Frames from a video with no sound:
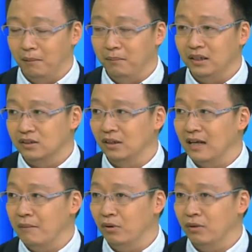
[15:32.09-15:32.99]
meet the
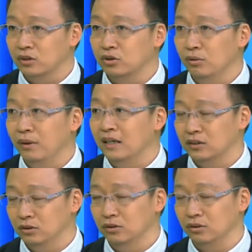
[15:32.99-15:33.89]
Democrats so
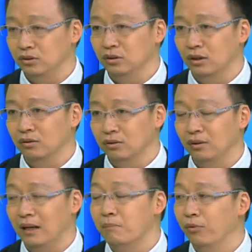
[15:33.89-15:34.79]
as to, you know,
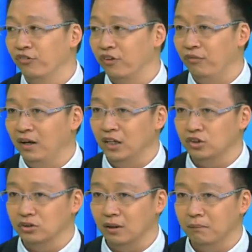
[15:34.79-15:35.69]
to improve the
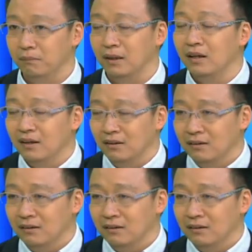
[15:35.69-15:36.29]
relationship. But